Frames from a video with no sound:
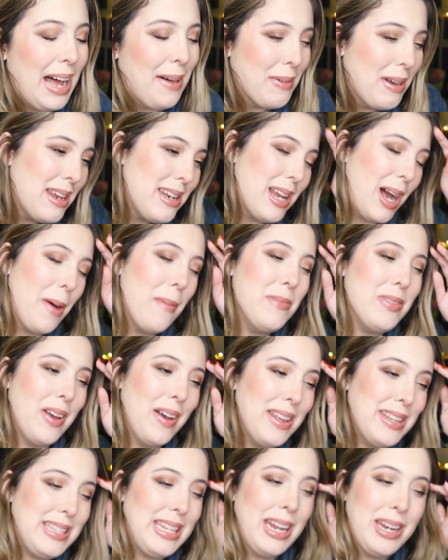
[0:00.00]
How many times have
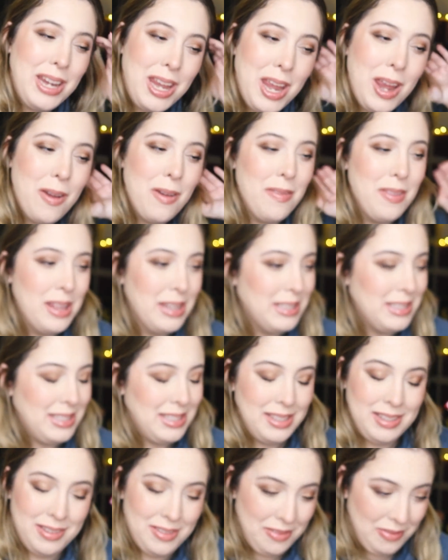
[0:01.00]
I said cute in
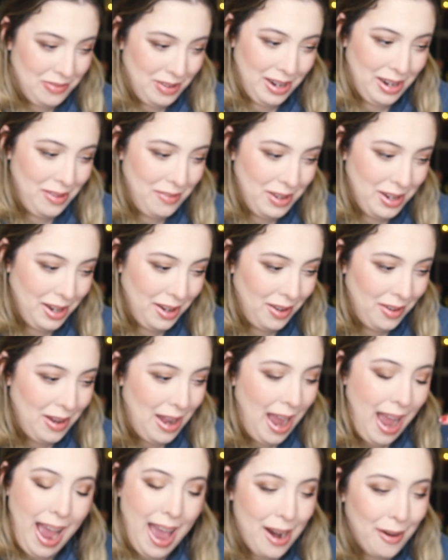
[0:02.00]
this freaking video?
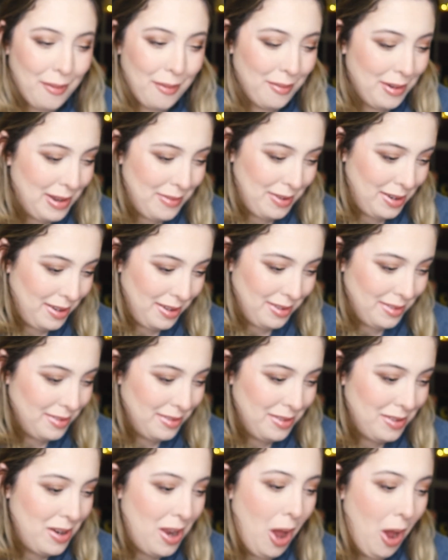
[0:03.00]
I don't even
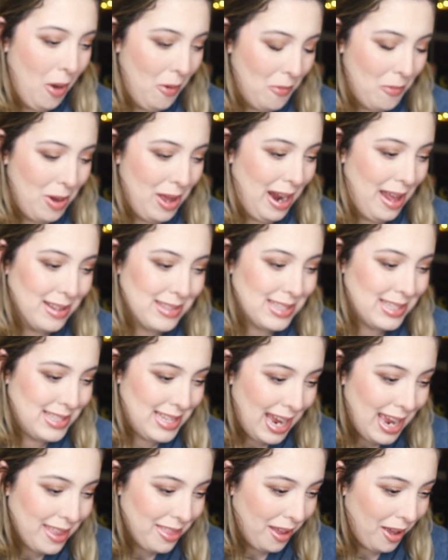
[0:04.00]
know what else to
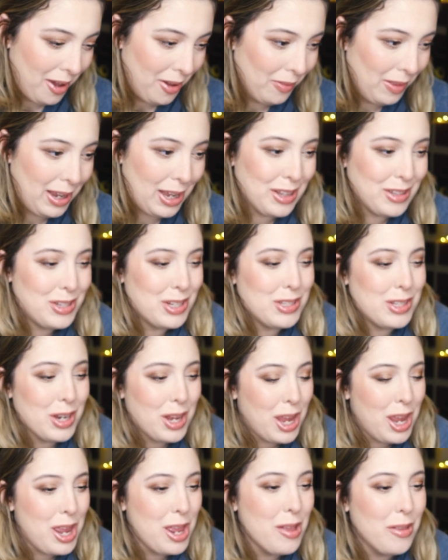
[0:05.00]
say though. Like, it's just a
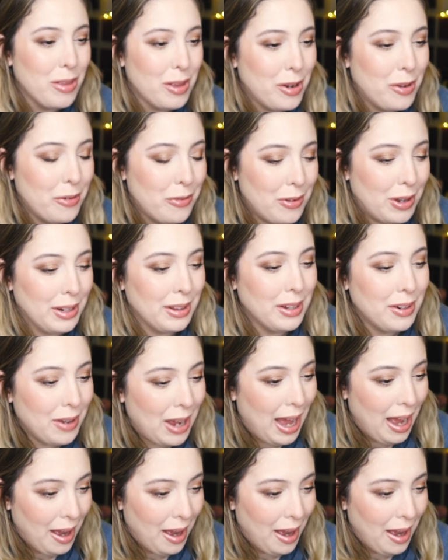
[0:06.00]
cute little fun little